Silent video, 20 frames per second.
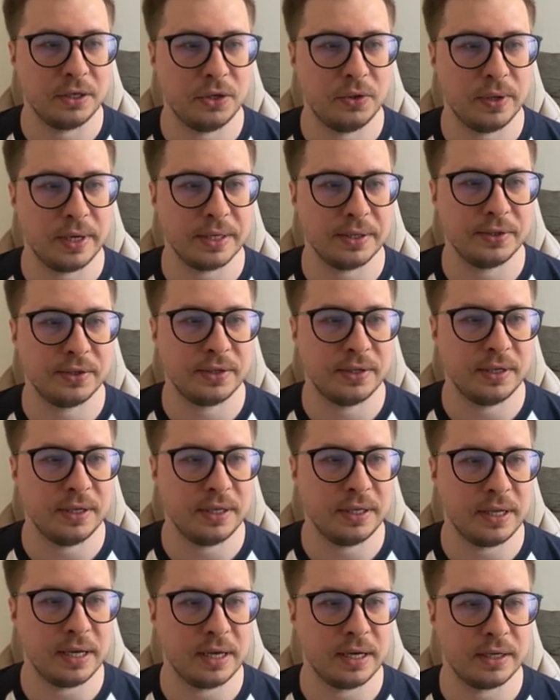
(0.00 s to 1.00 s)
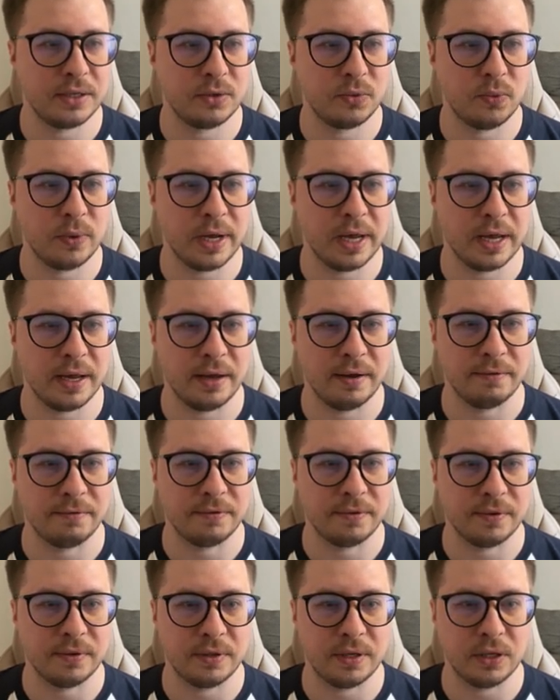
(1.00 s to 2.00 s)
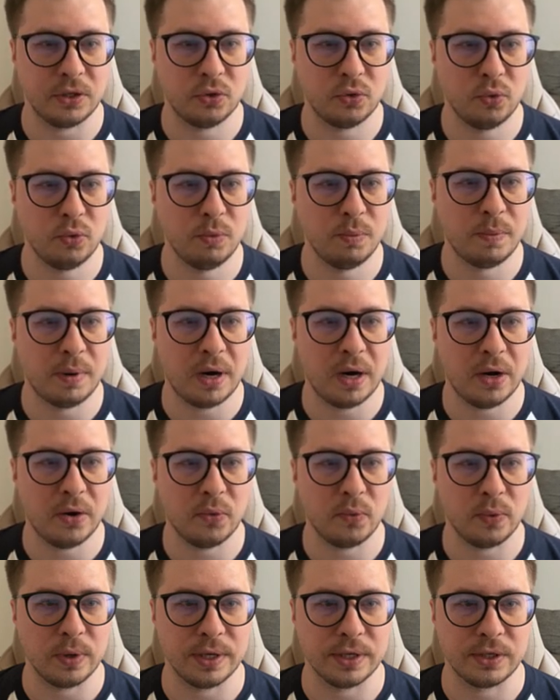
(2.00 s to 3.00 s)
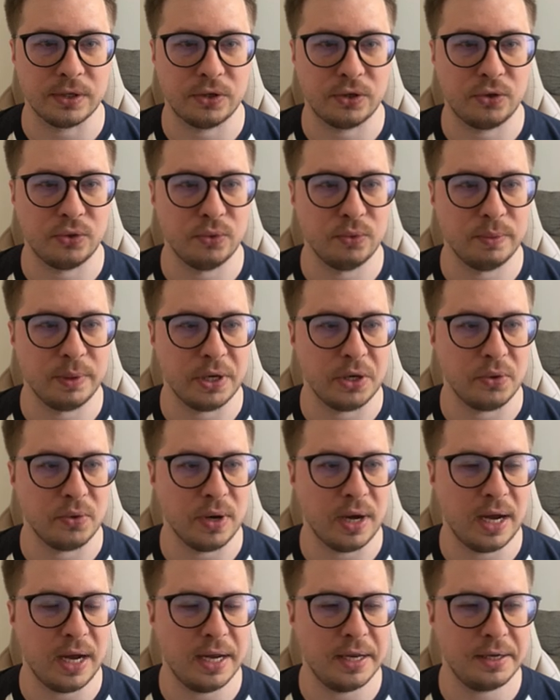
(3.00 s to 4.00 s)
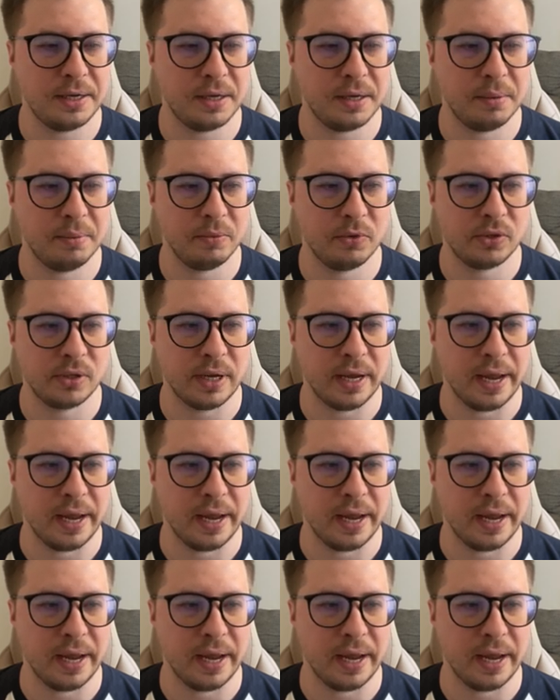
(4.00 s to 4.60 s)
you can see that we have the toolbar with two menu items,